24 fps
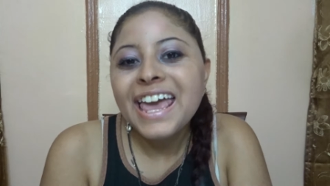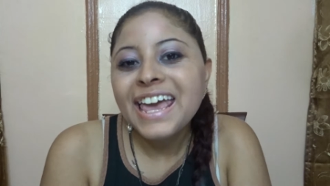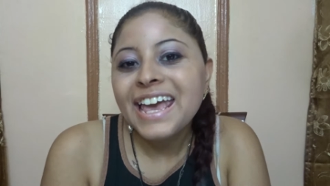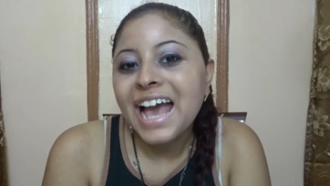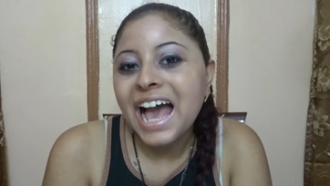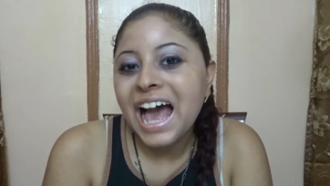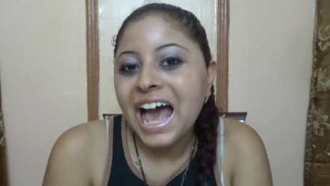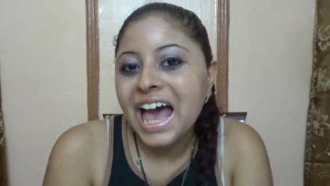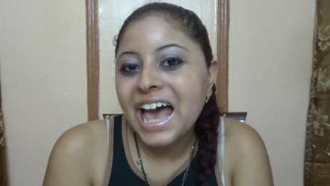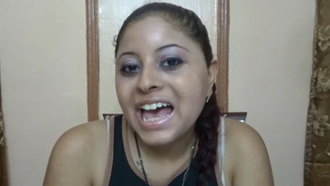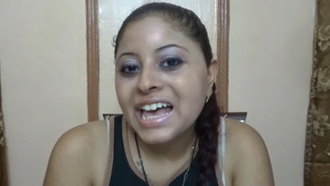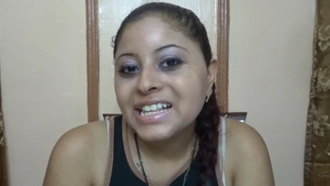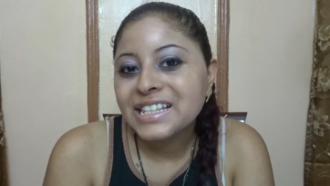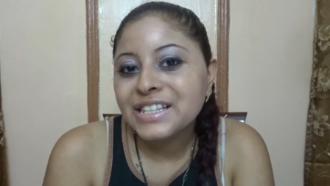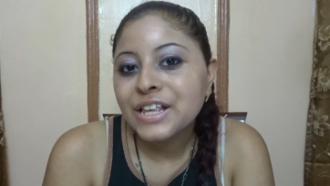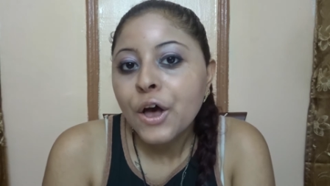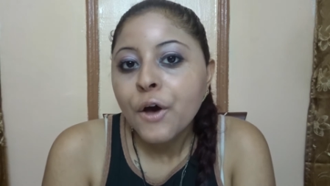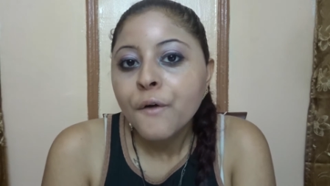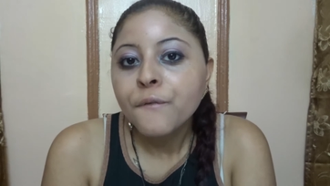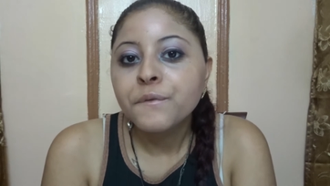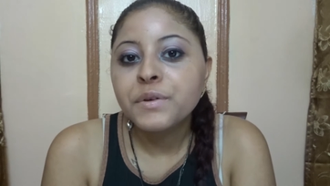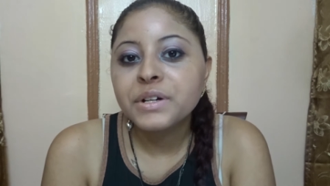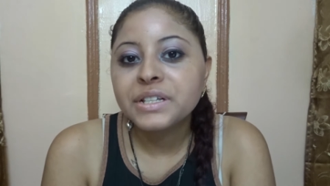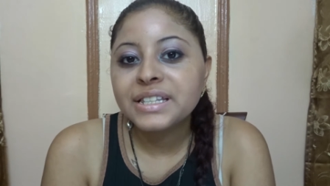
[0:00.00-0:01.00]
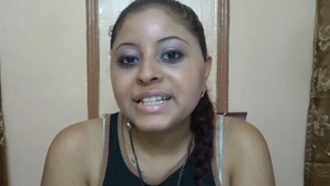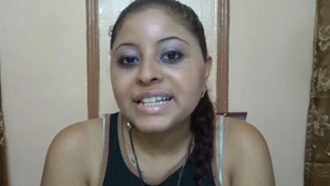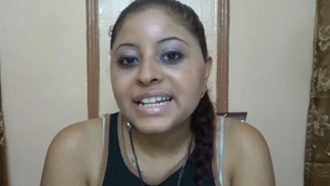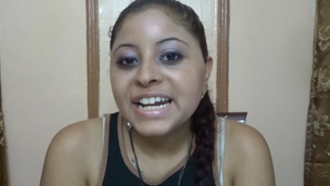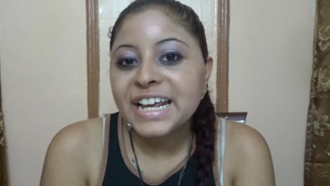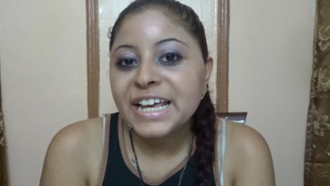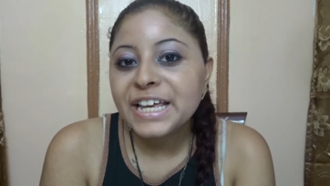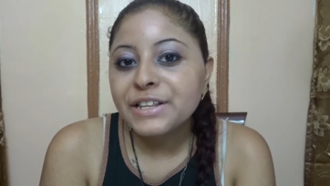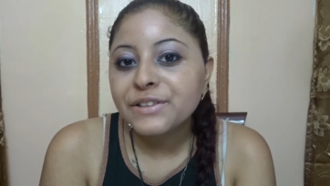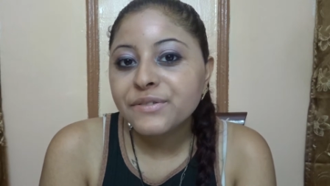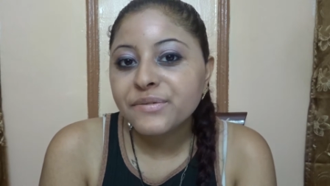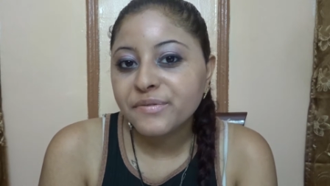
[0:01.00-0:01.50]
Hey guys, for
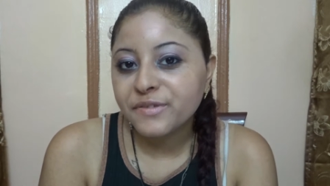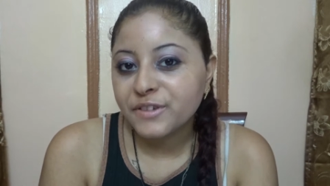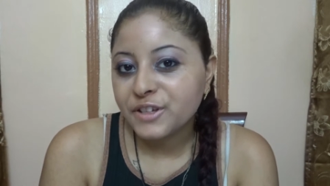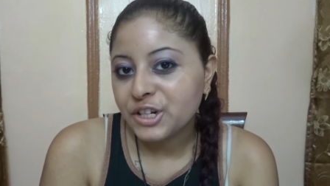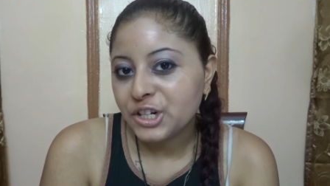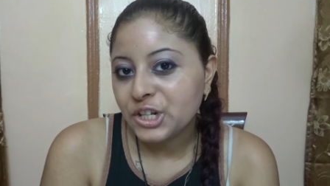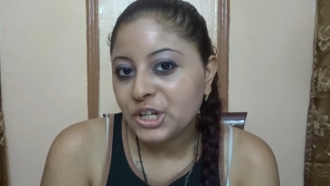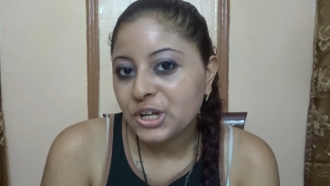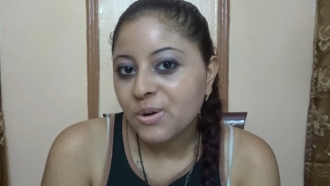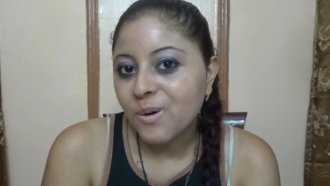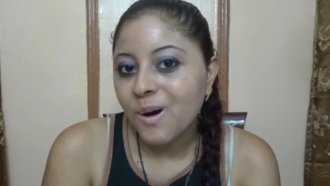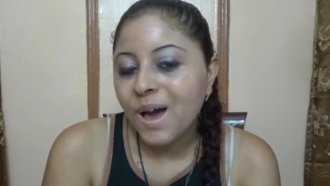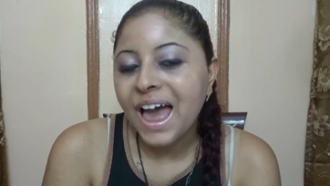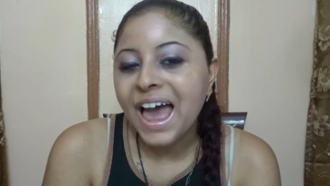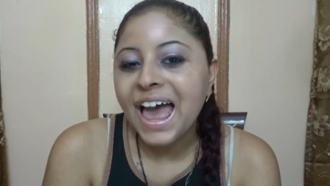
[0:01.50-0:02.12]
today's video